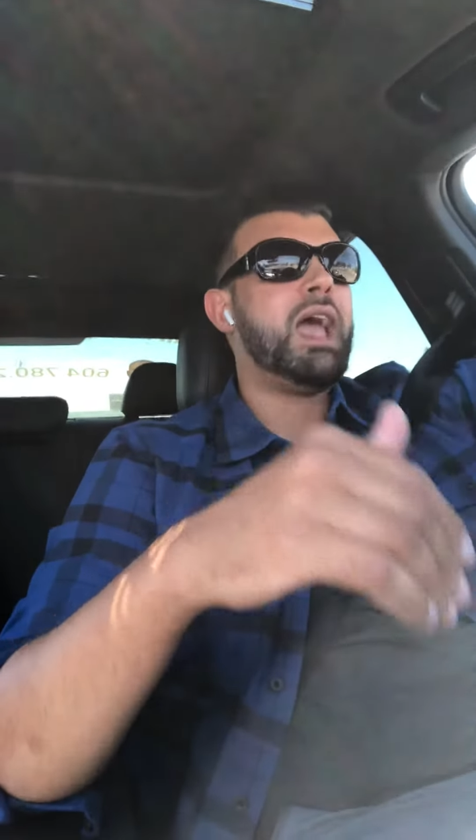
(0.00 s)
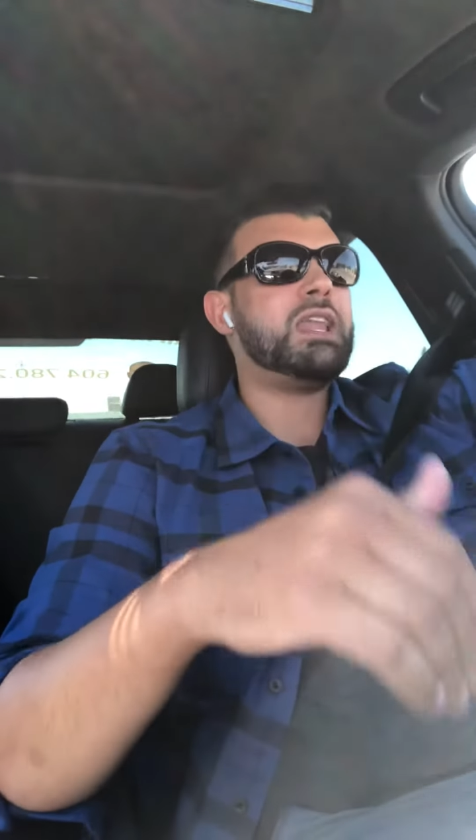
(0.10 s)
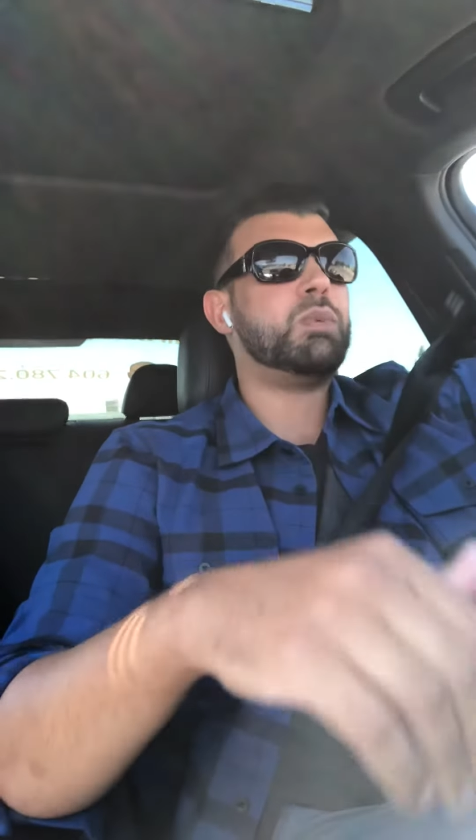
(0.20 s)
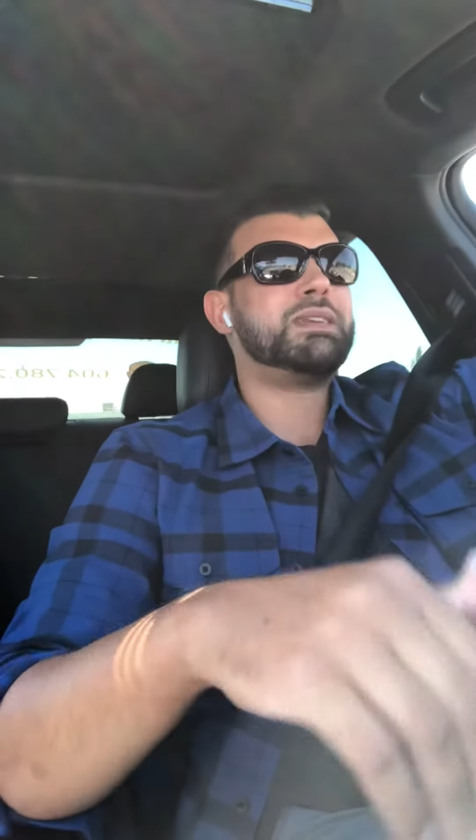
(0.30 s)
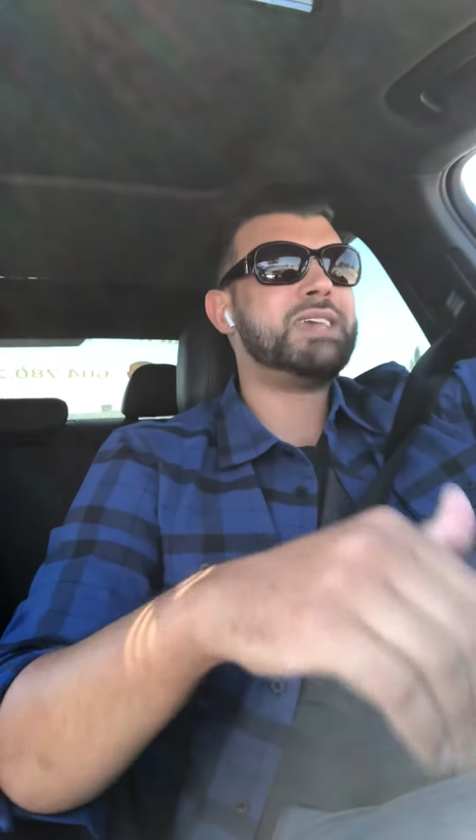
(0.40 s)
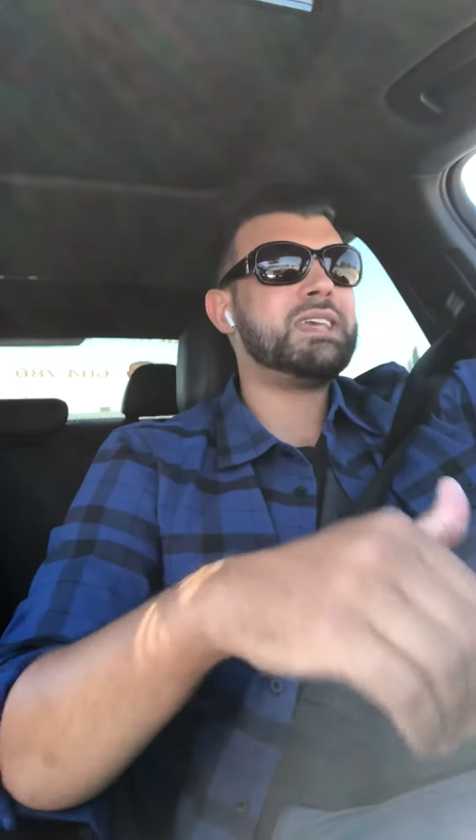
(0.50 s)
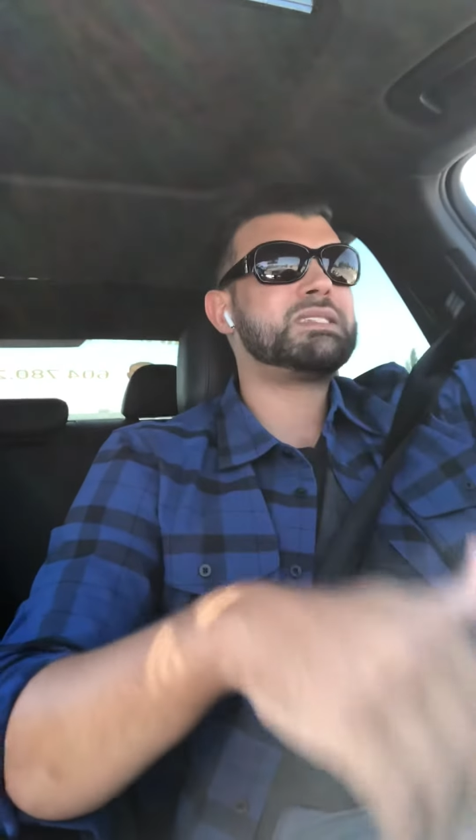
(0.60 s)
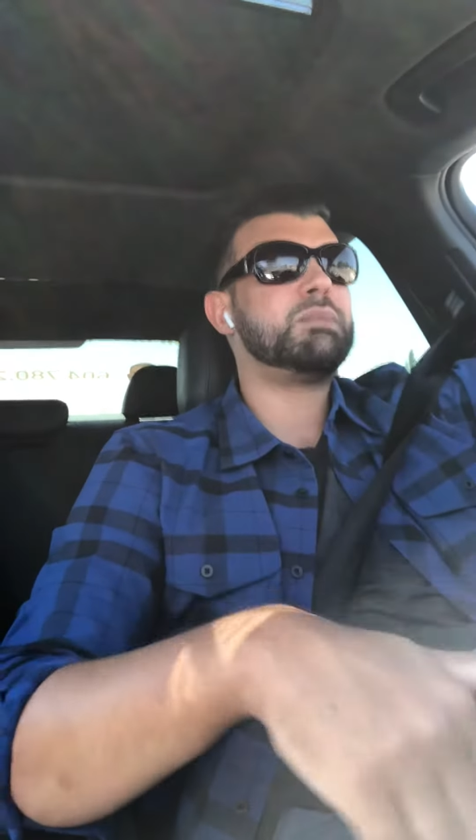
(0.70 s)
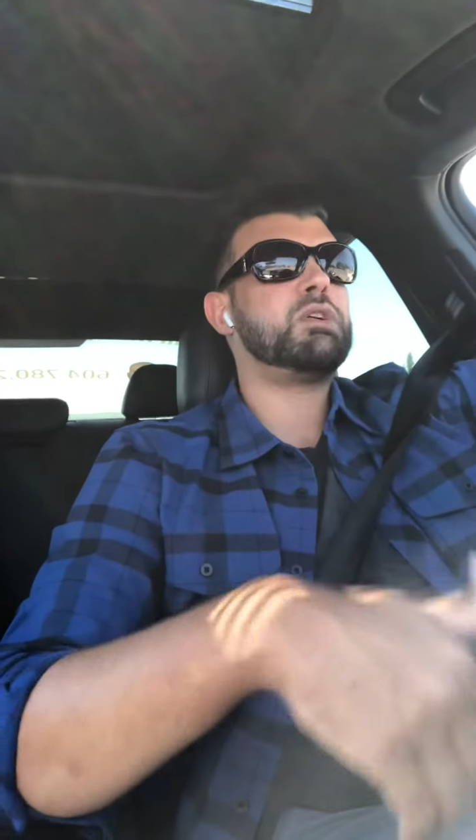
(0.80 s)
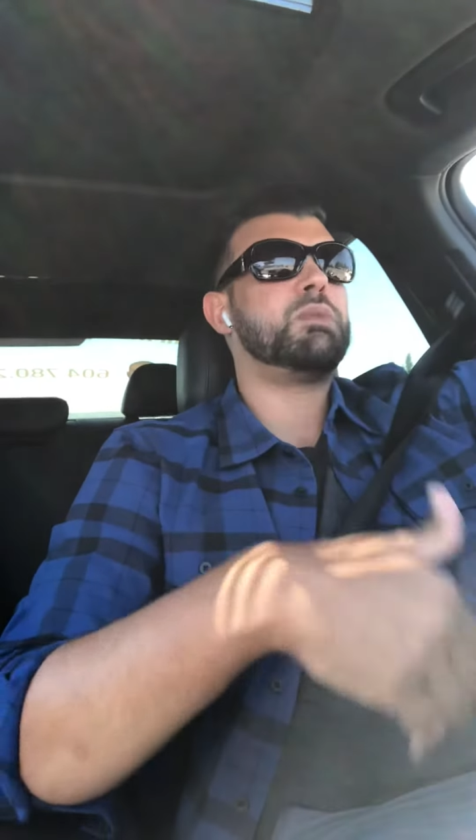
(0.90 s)
and you want to take
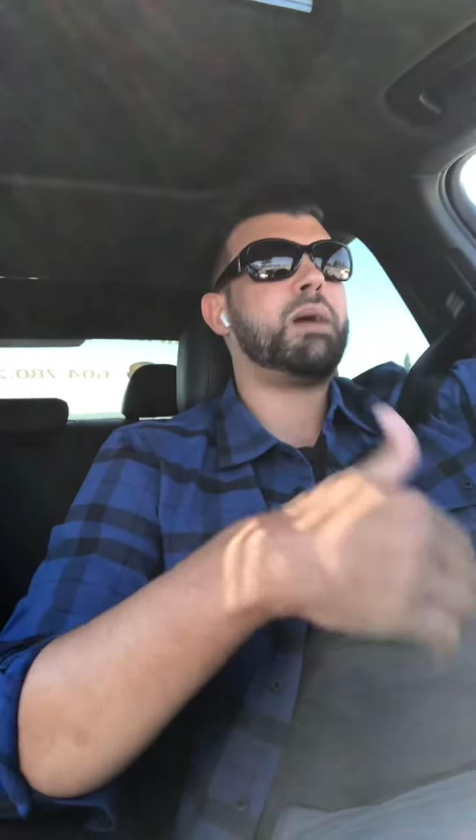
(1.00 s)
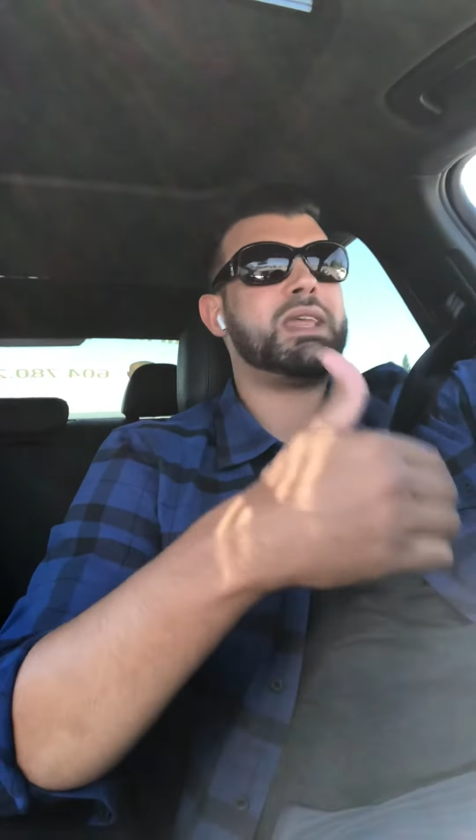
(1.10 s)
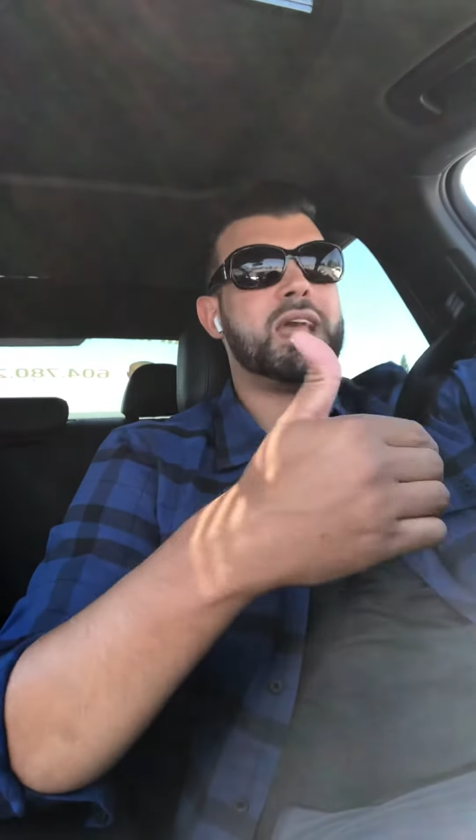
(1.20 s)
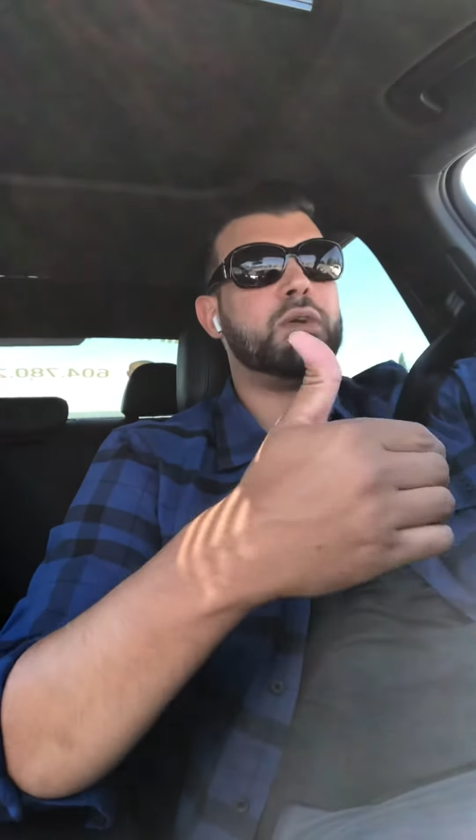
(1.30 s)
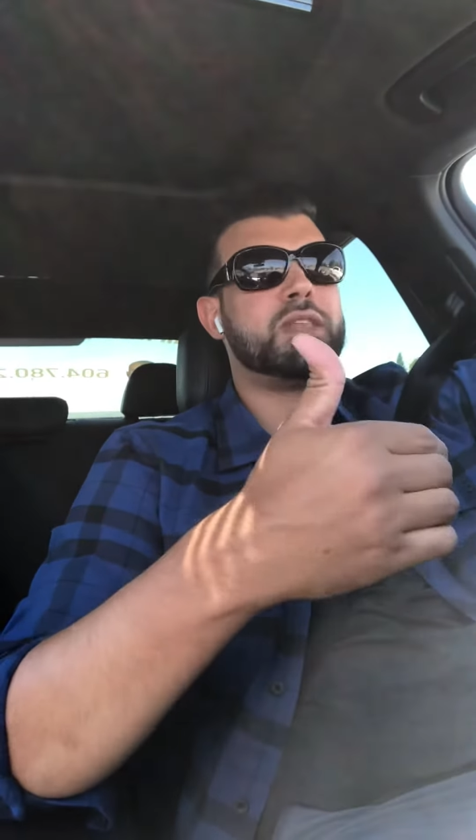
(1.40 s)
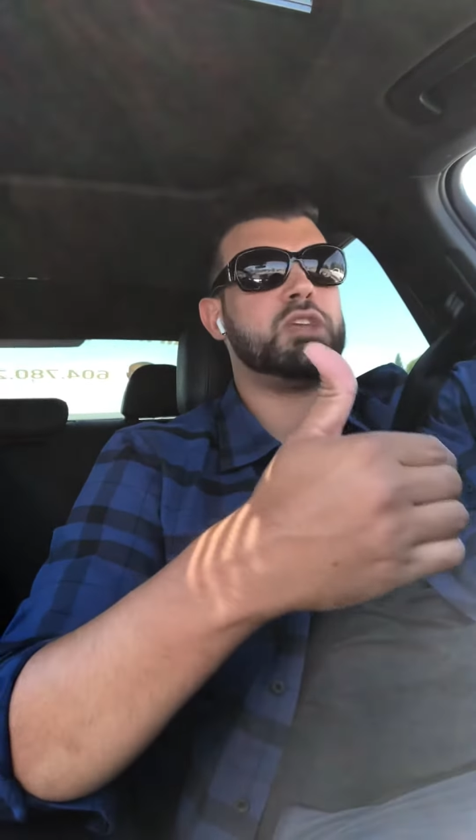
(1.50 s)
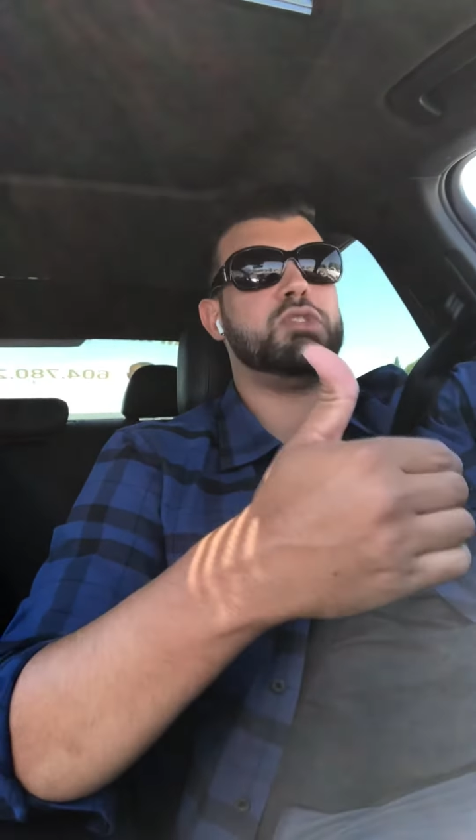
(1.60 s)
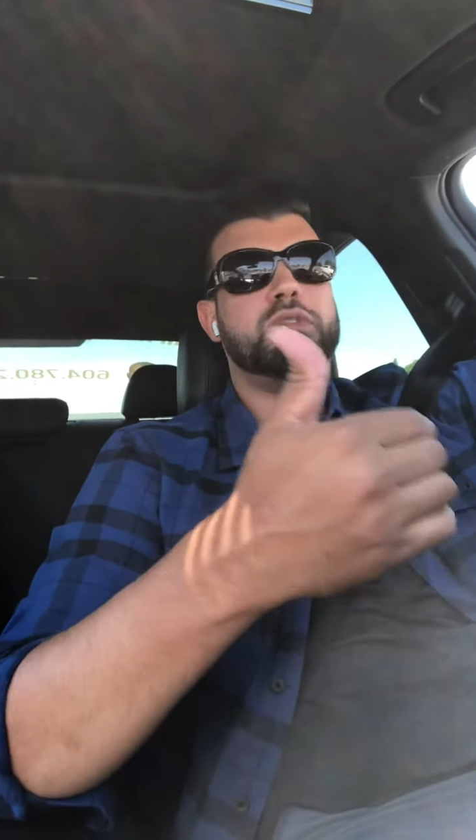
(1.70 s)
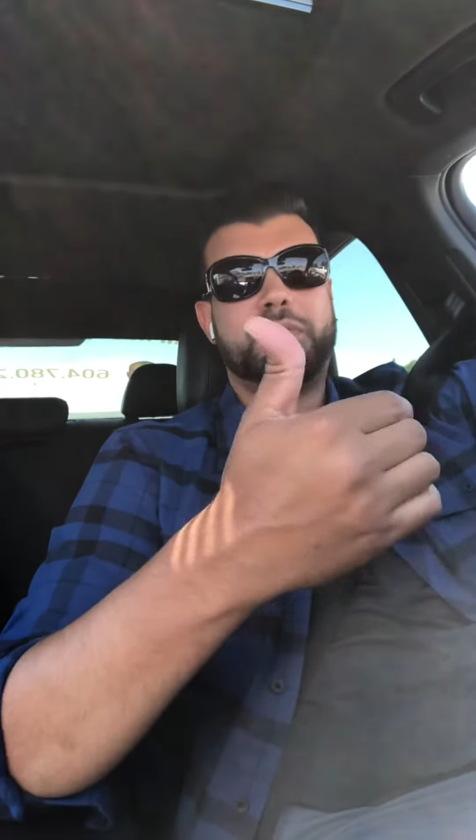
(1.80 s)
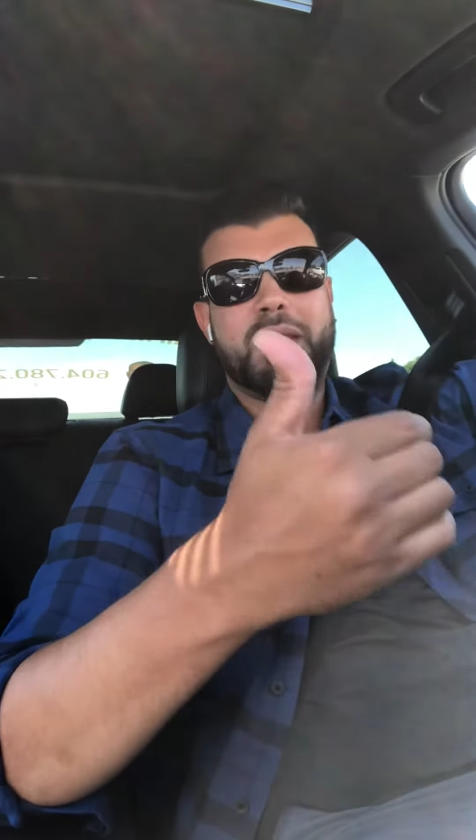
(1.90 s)
some of your money out that
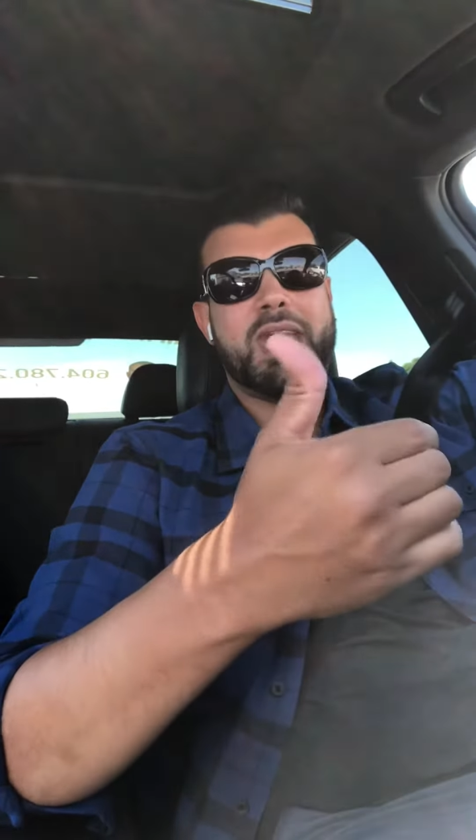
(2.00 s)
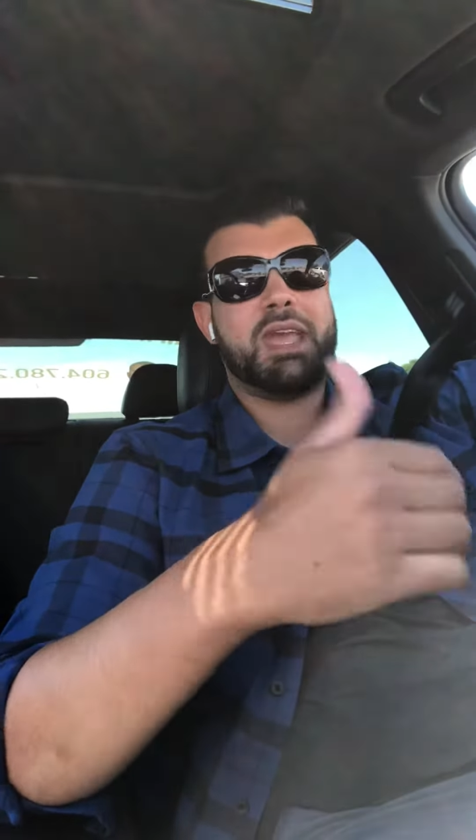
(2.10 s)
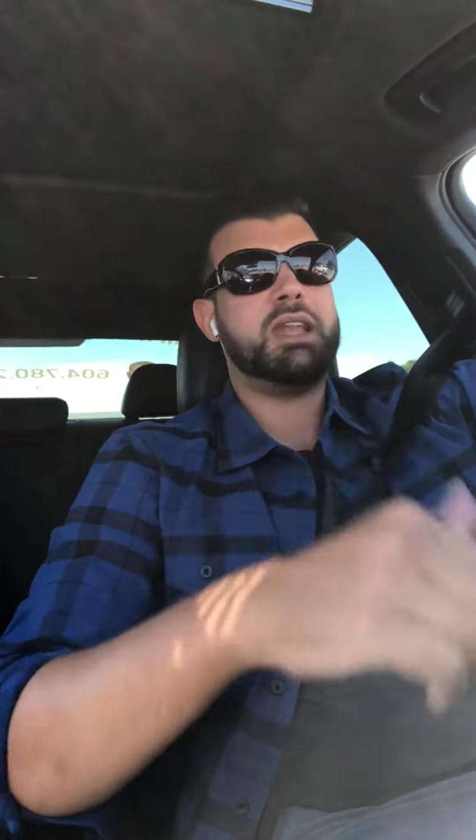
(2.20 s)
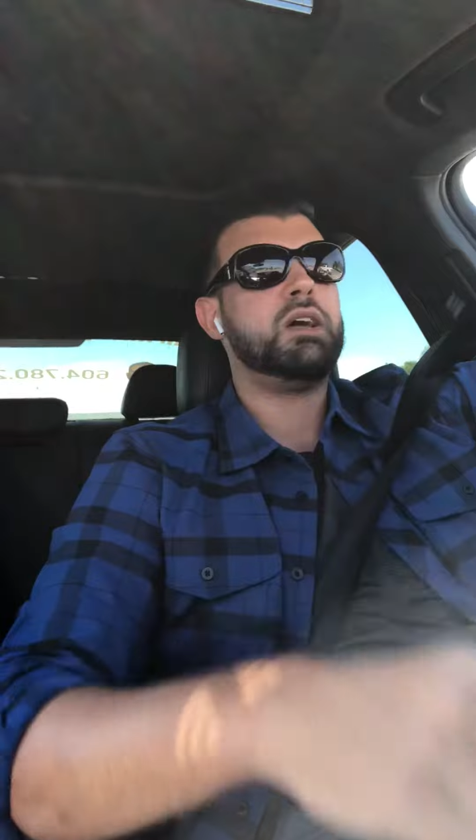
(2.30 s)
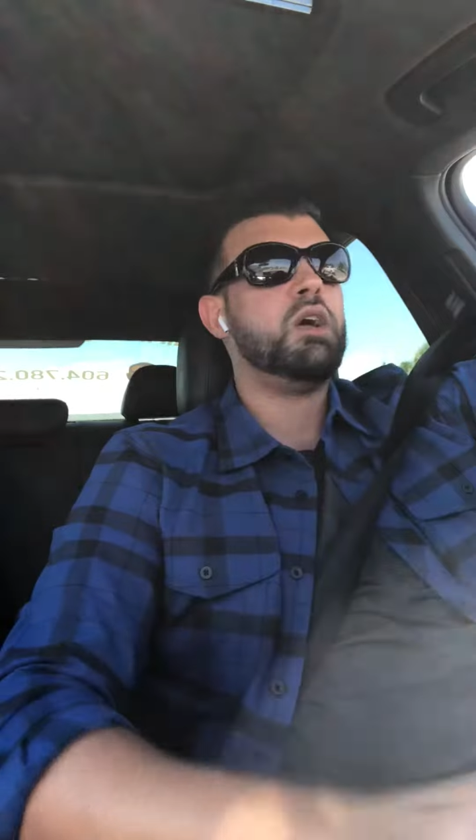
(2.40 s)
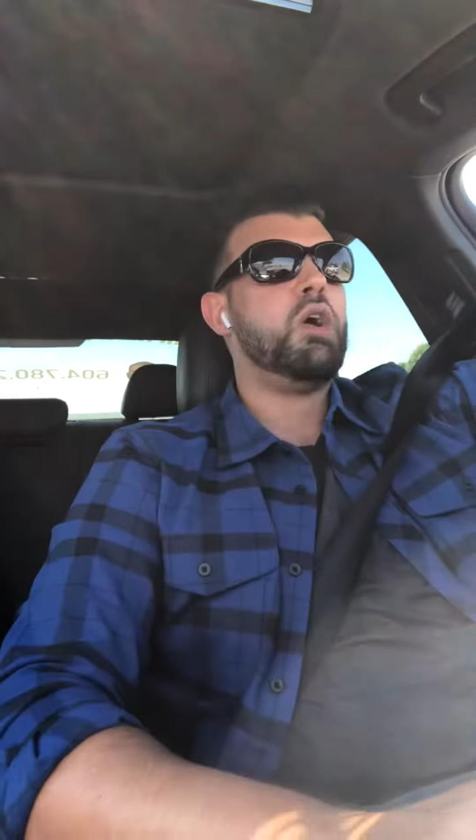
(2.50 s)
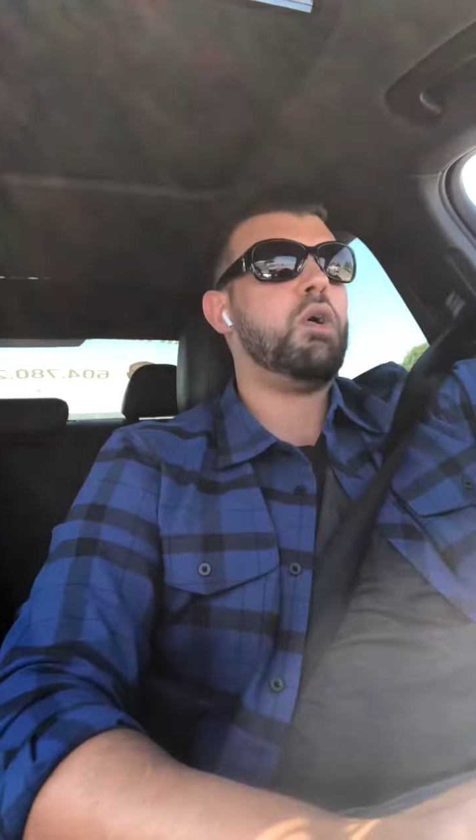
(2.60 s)
you've made